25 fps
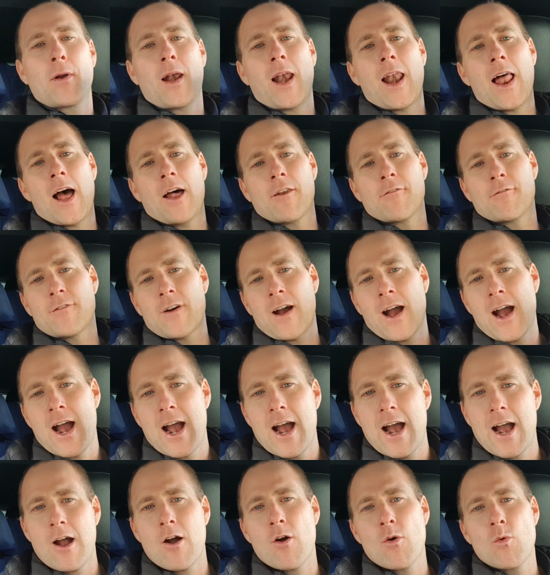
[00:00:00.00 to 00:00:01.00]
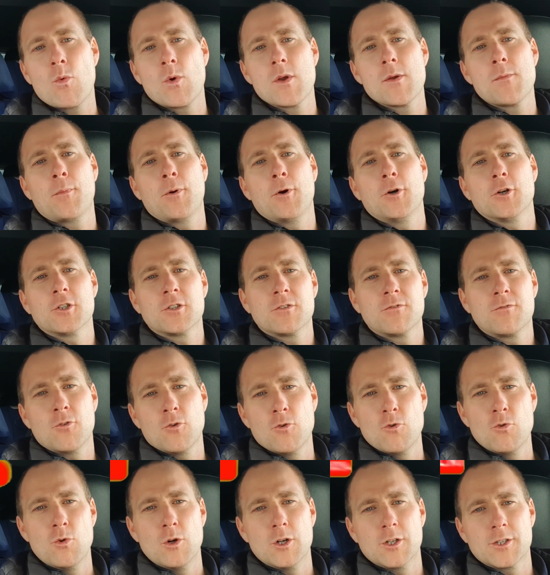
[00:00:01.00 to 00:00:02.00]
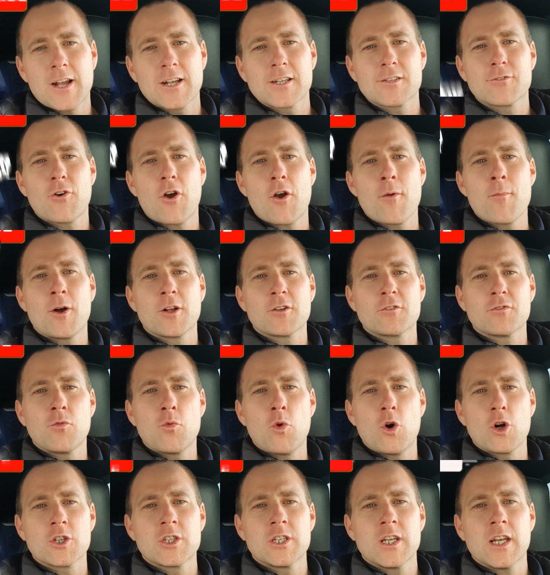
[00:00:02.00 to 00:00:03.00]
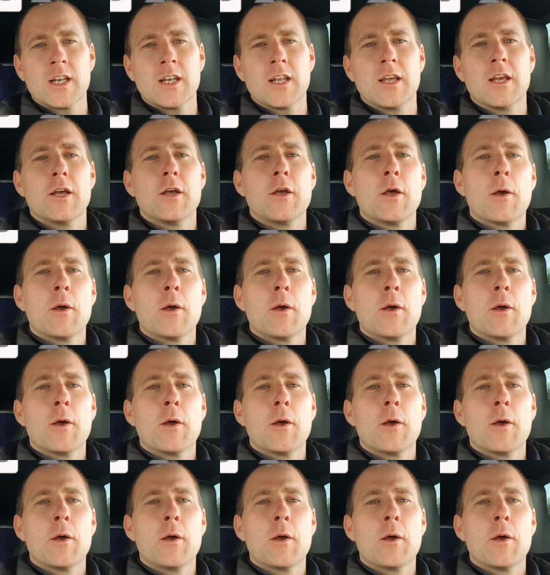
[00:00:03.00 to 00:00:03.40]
plan for how we push forward. Thanks very much for watching.